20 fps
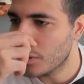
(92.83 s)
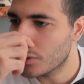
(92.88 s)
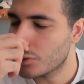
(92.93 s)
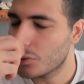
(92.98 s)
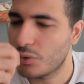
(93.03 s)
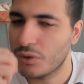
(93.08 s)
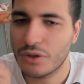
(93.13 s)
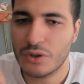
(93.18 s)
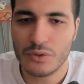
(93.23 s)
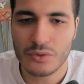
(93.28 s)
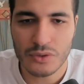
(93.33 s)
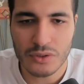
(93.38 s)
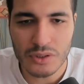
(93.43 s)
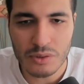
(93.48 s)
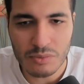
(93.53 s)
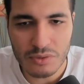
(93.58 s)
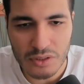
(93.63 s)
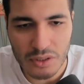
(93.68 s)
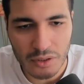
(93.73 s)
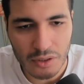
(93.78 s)
So in your
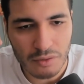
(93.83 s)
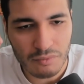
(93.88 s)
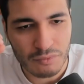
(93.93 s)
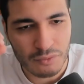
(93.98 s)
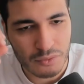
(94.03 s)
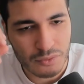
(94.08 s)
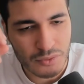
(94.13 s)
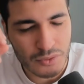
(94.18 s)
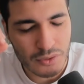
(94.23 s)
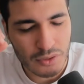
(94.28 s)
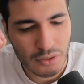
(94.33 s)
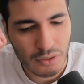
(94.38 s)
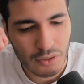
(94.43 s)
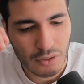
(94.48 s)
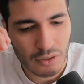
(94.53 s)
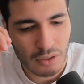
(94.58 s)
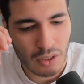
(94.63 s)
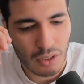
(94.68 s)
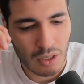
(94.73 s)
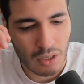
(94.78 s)
system design interviews,
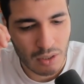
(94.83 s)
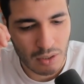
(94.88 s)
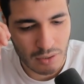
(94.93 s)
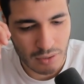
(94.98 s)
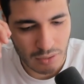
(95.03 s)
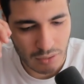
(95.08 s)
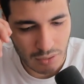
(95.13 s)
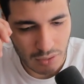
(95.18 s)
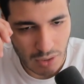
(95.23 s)
I,